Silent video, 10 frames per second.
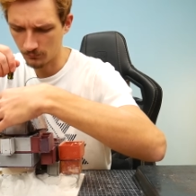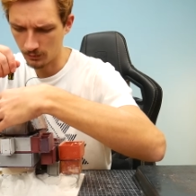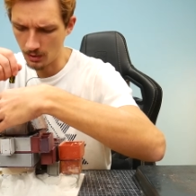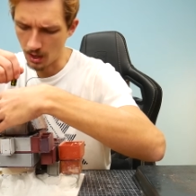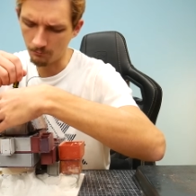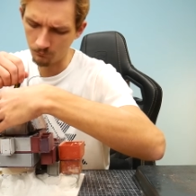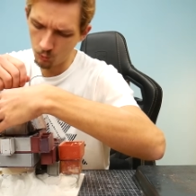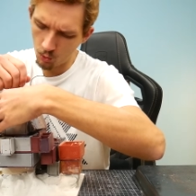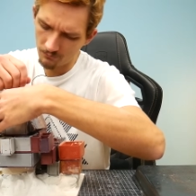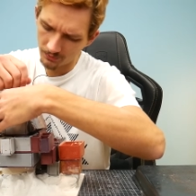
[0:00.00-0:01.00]
Yeah,
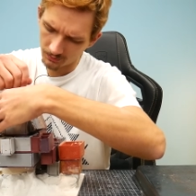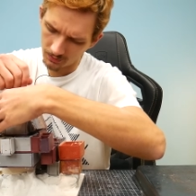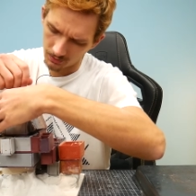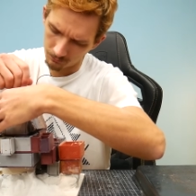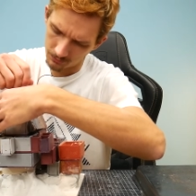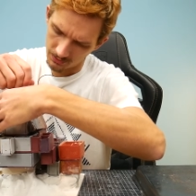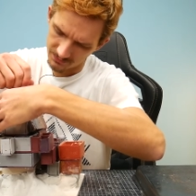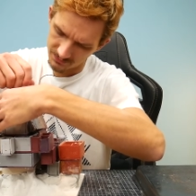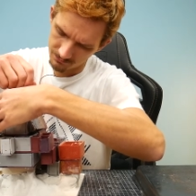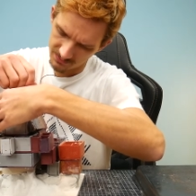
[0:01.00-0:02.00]
over here,
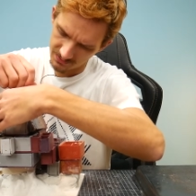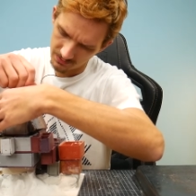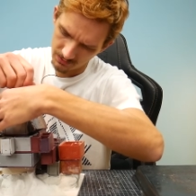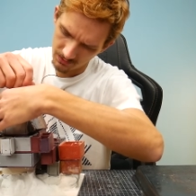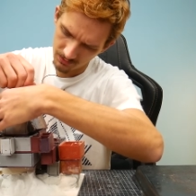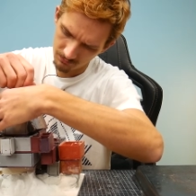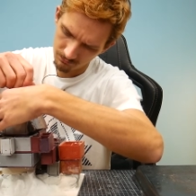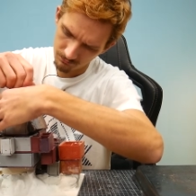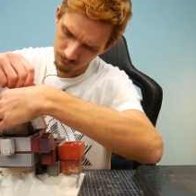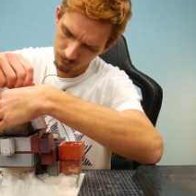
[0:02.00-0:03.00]
please. Chirak.
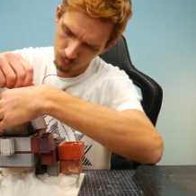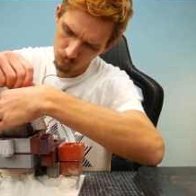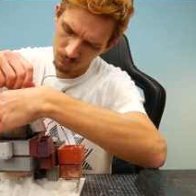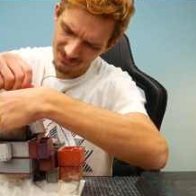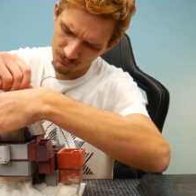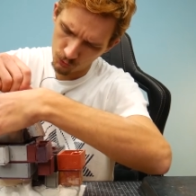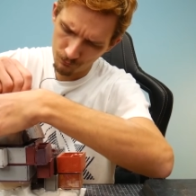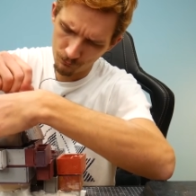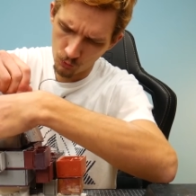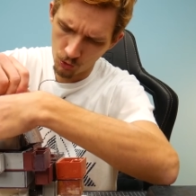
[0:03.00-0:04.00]
Pour
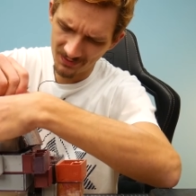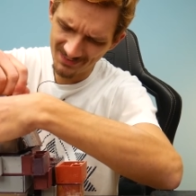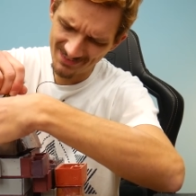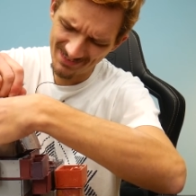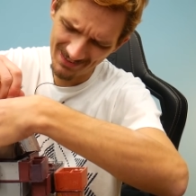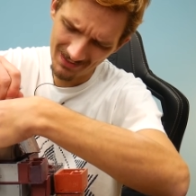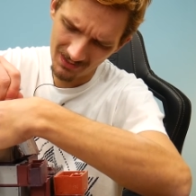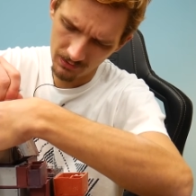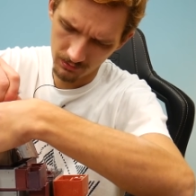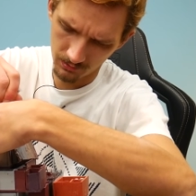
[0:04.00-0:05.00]
some more.
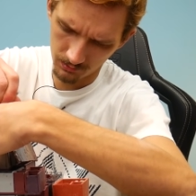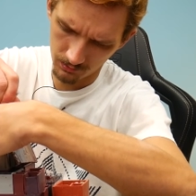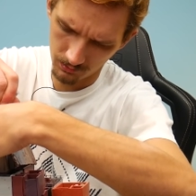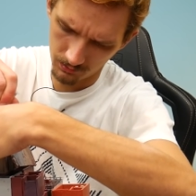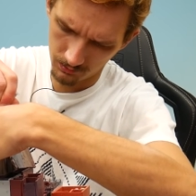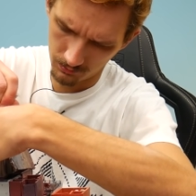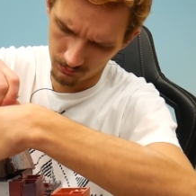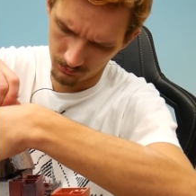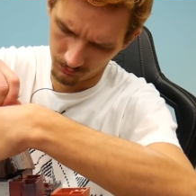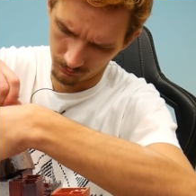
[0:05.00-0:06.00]

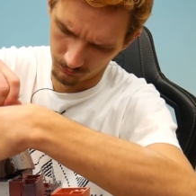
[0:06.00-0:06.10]
Chirak.